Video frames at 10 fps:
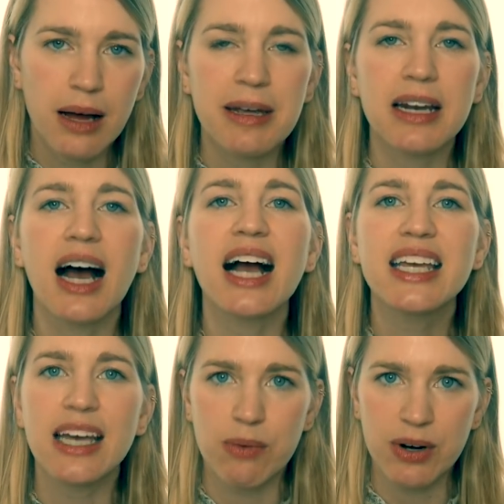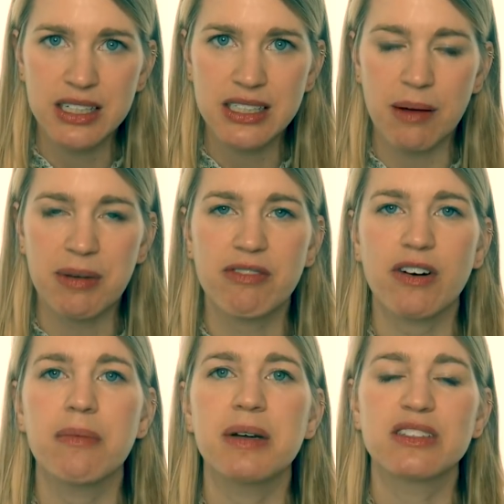I mean, I get where he's coming
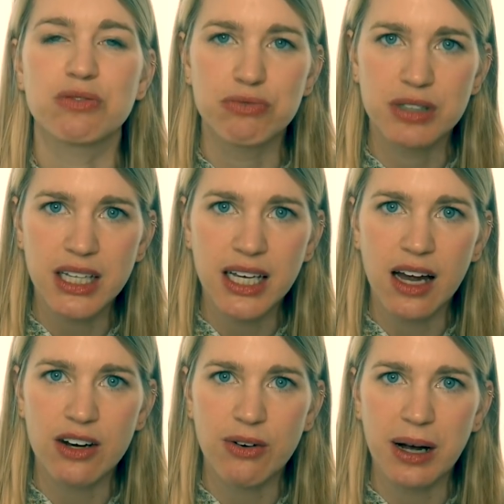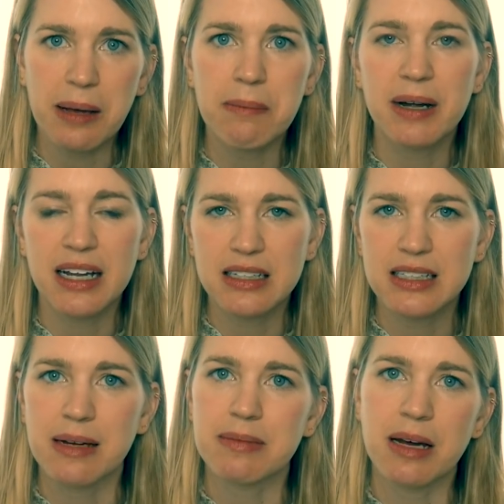from. It's really annoying, but at the
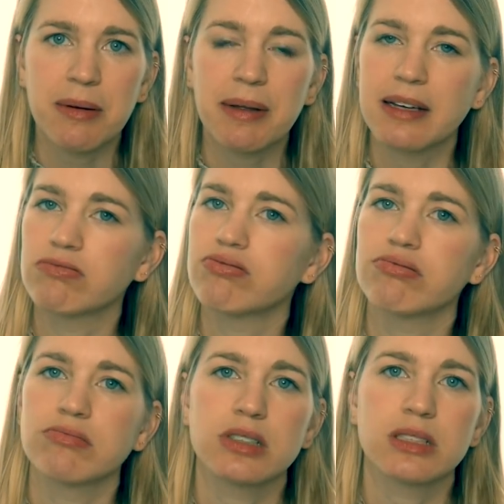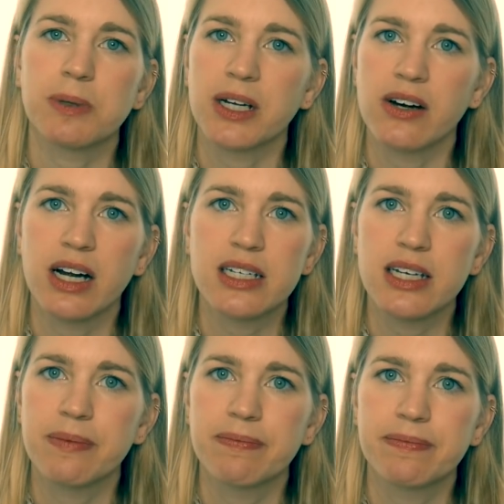same time, I'm like, just bring your
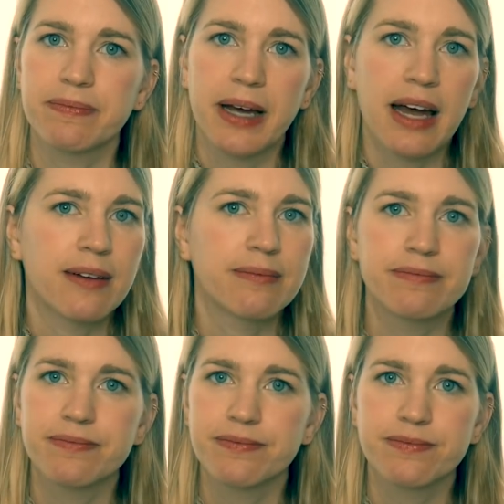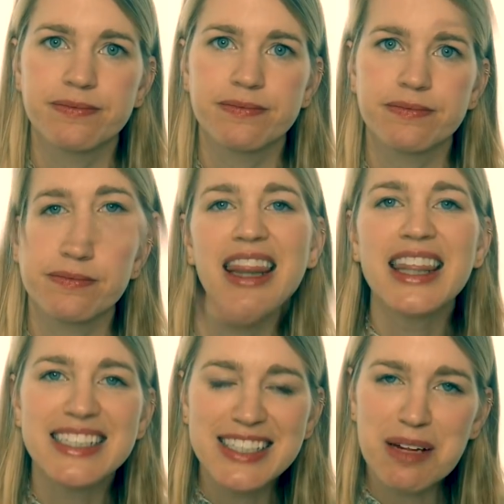ID, man.
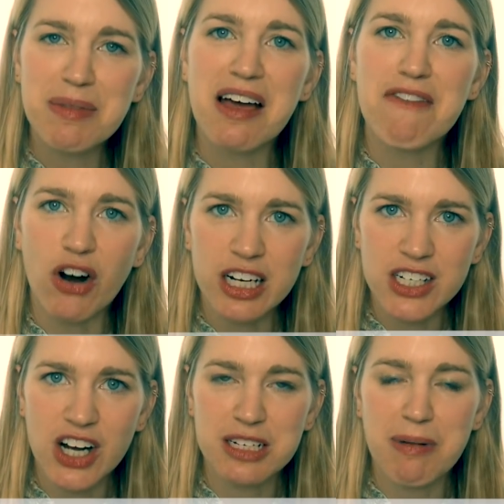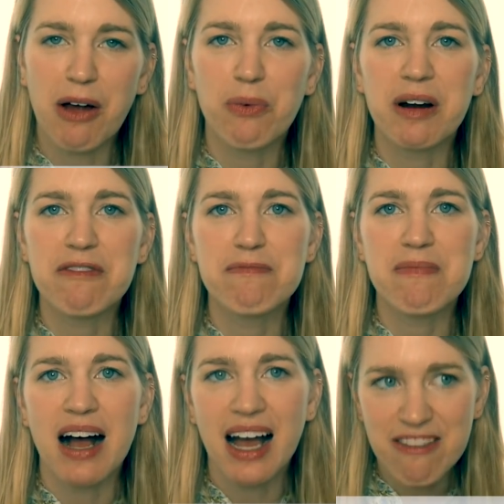This is something I've already talked about in one of
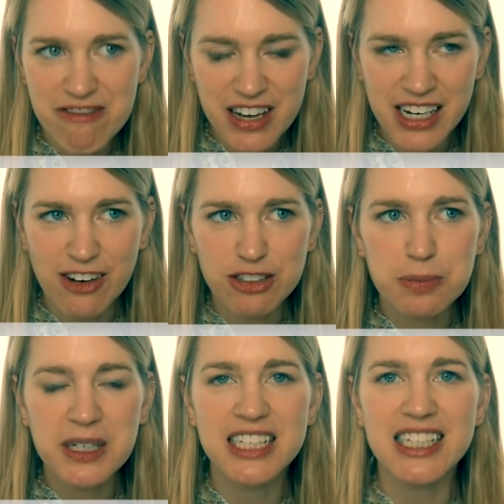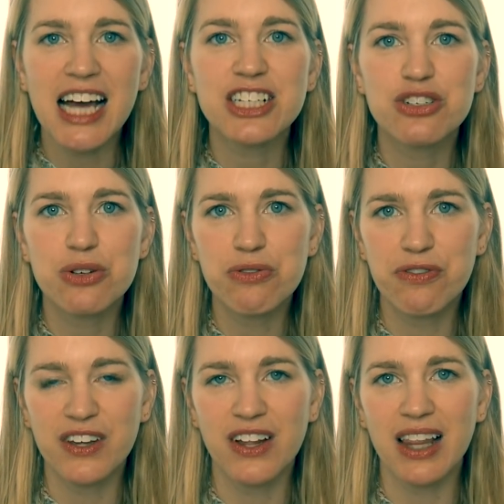my videos because I do
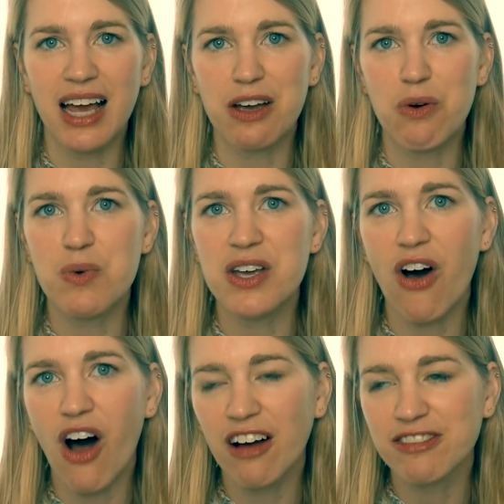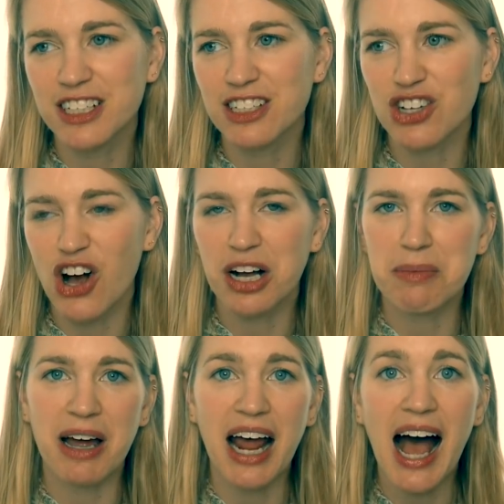feel like we often talk
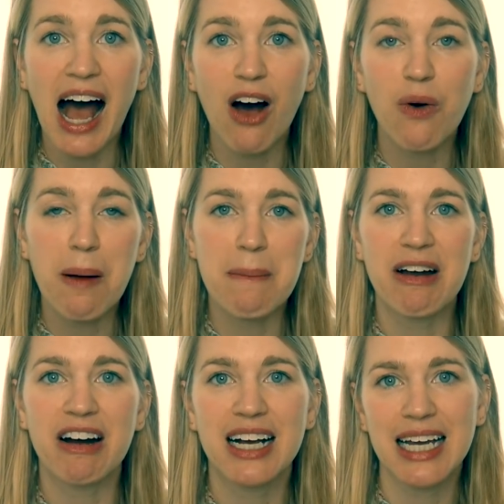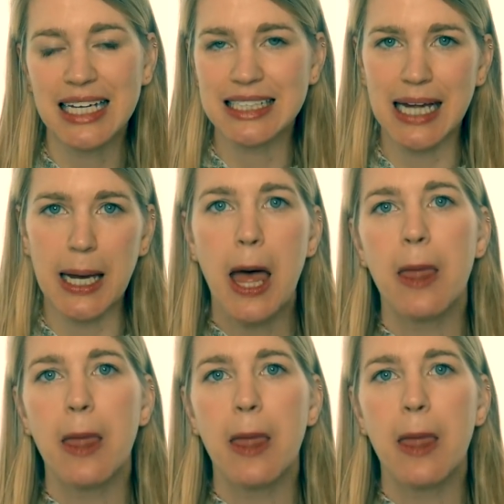about how America is like